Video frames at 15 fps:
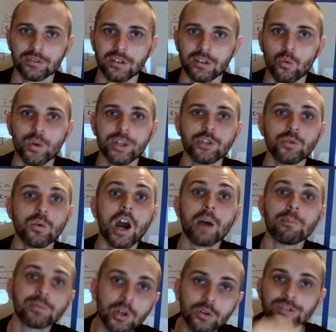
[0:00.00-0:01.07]
When you
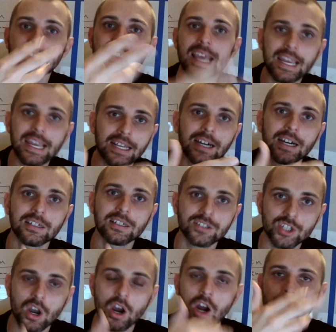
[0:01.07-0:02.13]
upload data
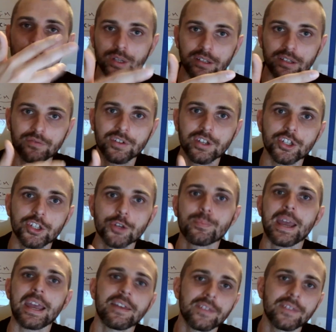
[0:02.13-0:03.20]
to Arweave, you're
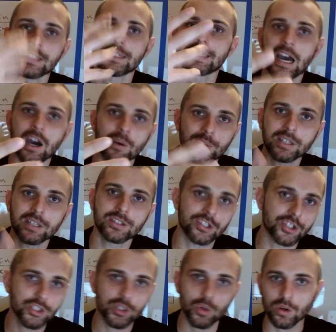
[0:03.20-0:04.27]
paying the endowment to
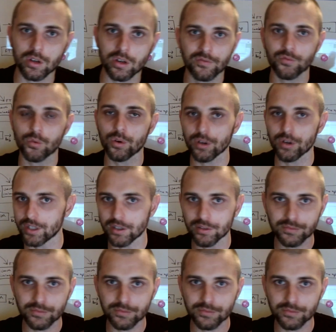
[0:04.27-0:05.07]
store it for,